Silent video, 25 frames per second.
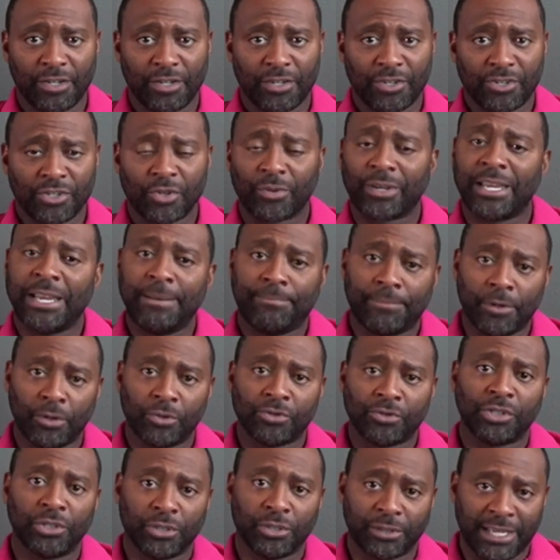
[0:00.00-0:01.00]
So keep
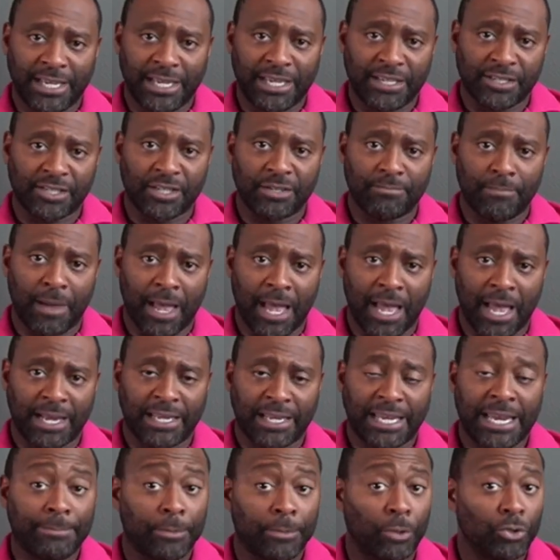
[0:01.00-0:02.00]
those little things in mind,
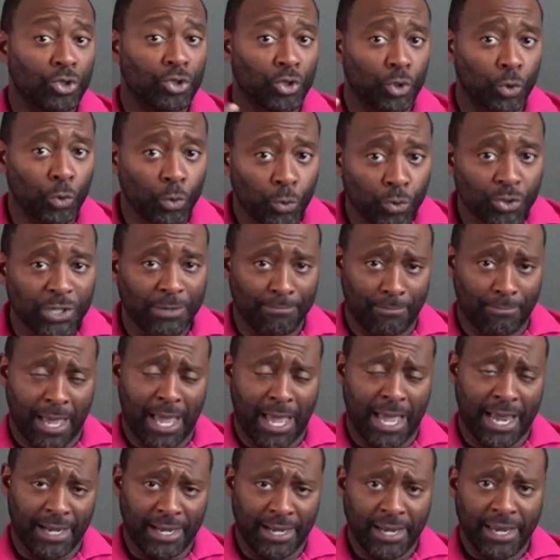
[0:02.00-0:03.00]
keep those tools in
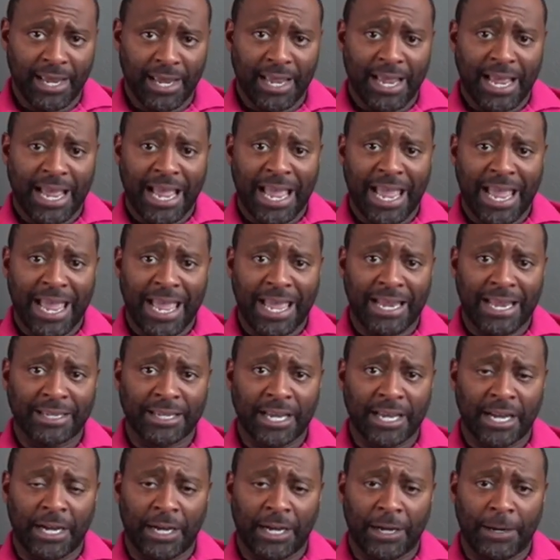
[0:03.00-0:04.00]
mind. And
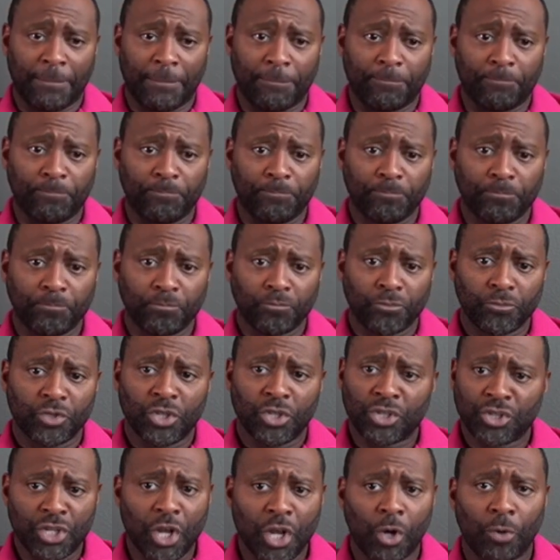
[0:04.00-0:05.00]

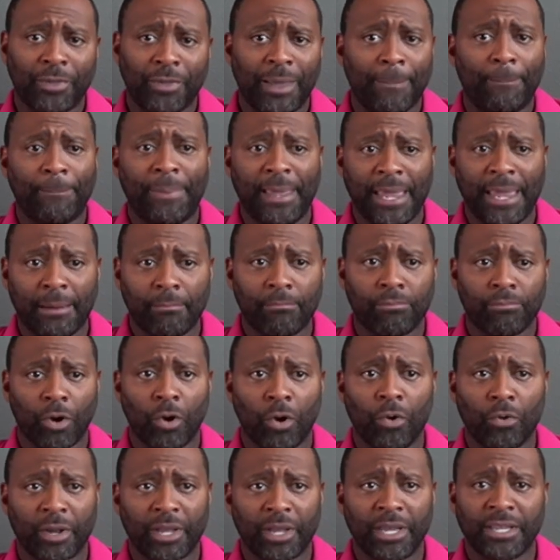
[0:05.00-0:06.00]
just know that being
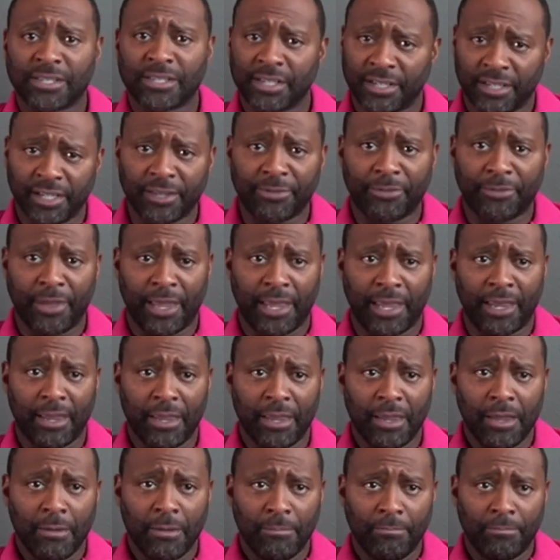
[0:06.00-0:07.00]
broke is a good thing,
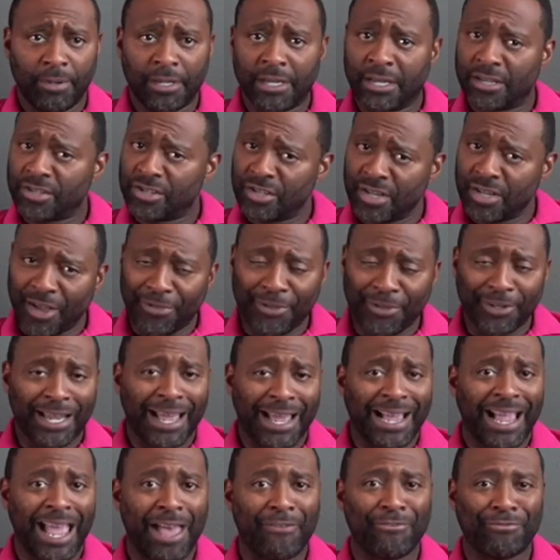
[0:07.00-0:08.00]
but there's nothing
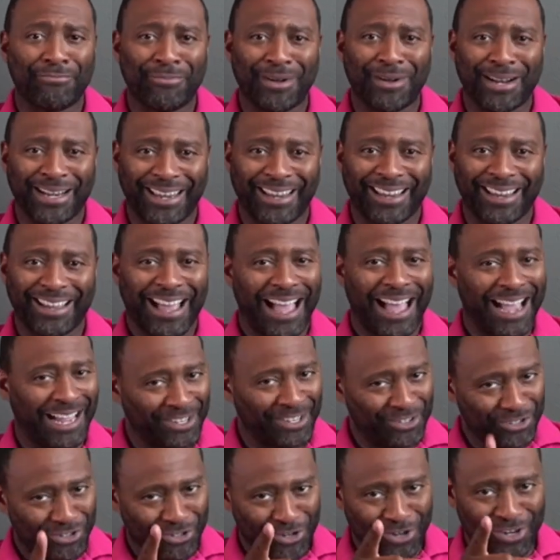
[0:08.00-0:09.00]
like having money. I can
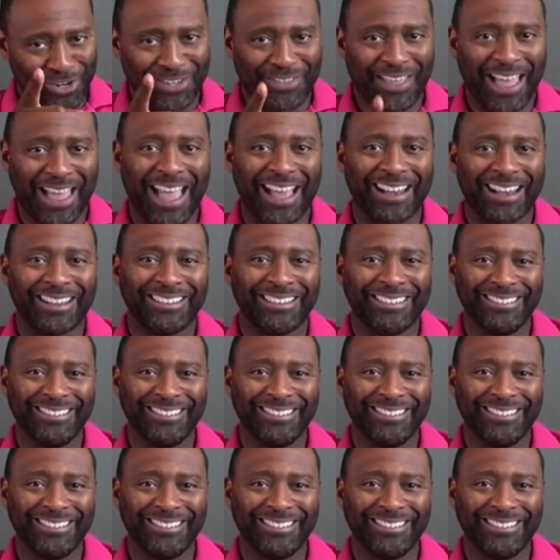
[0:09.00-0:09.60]
assure you that.